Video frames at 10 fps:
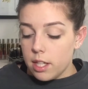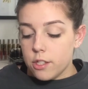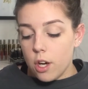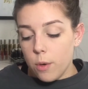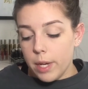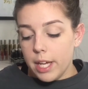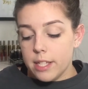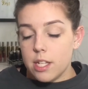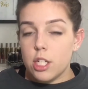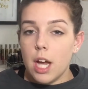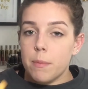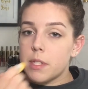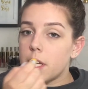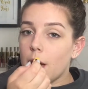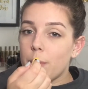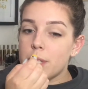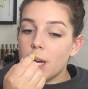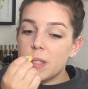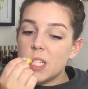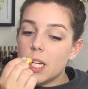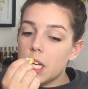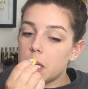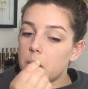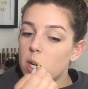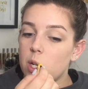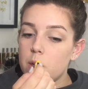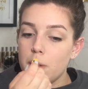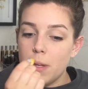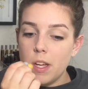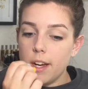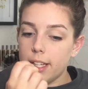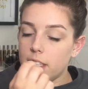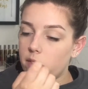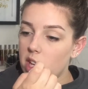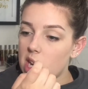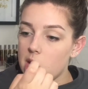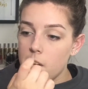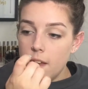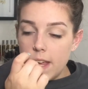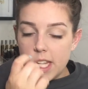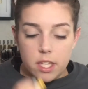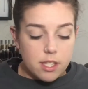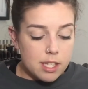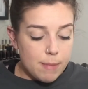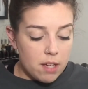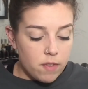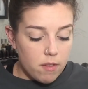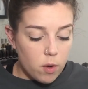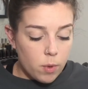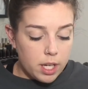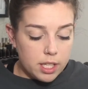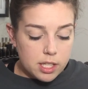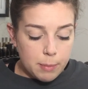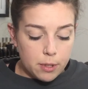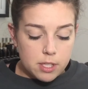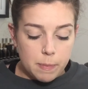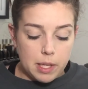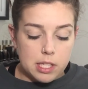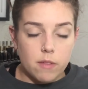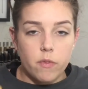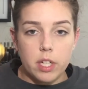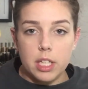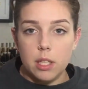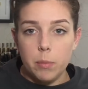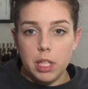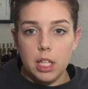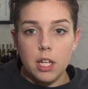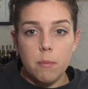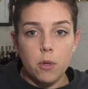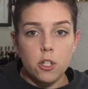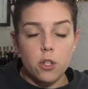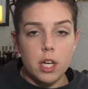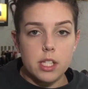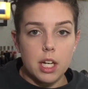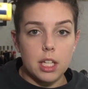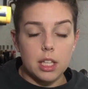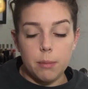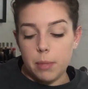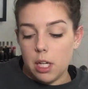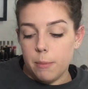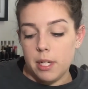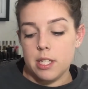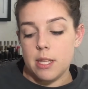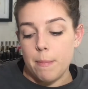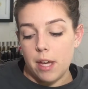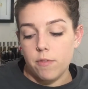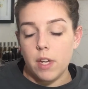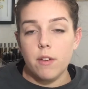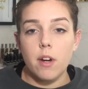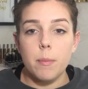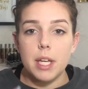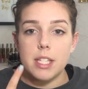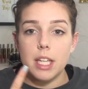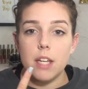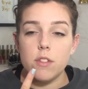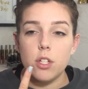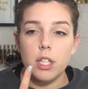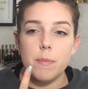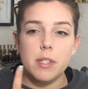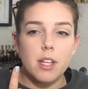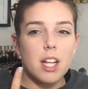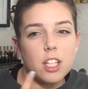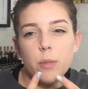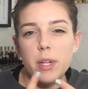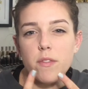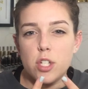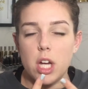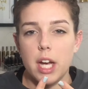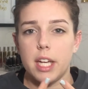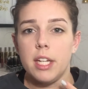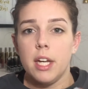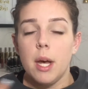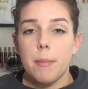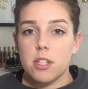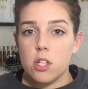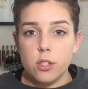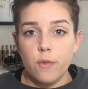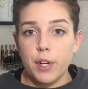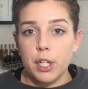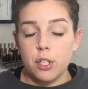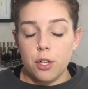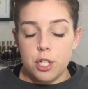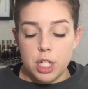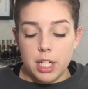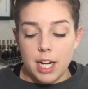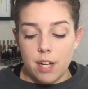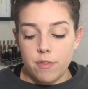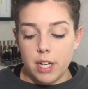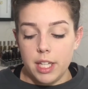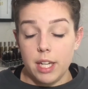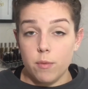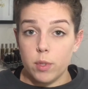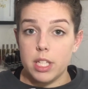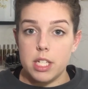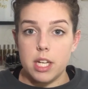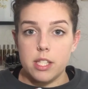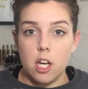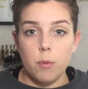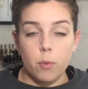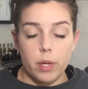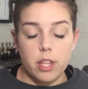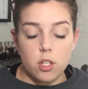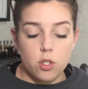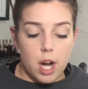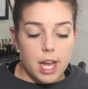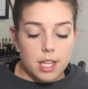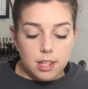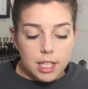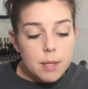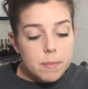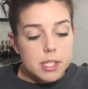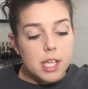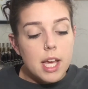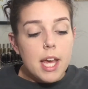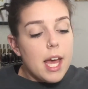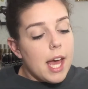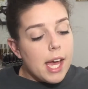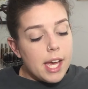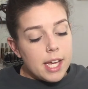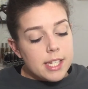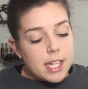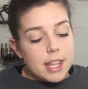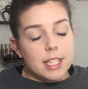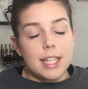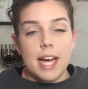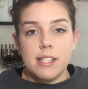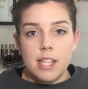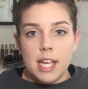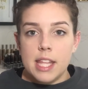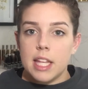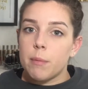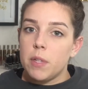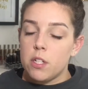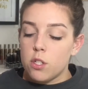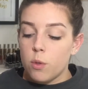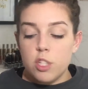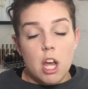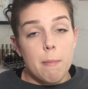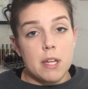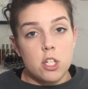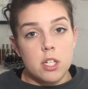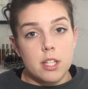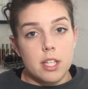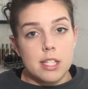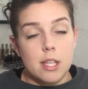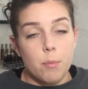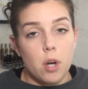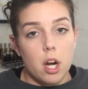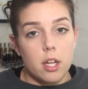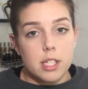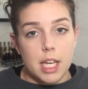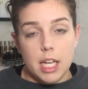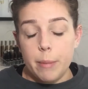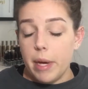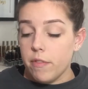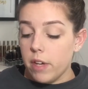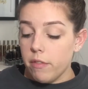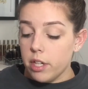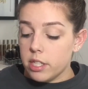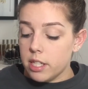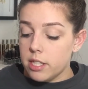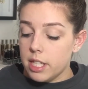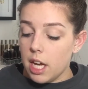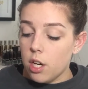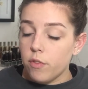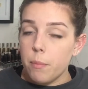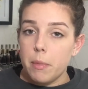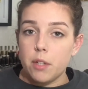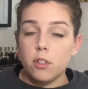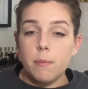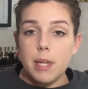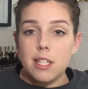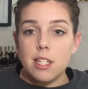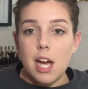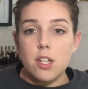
It's always chapstick. I'm a chapstick kind of girl. I love it. This is my favorite one. It's the Burts Bees Vanilla Bean Moisturizing Lip Balm. It is my favorite because it gives your lips a little bit of shine, but it's also very nourishing, and I find that it really does help with dry lips. And the last thing that I'm going to do, which I mentioned this product in my favorites, it's the e.l.f. Mineral Mist.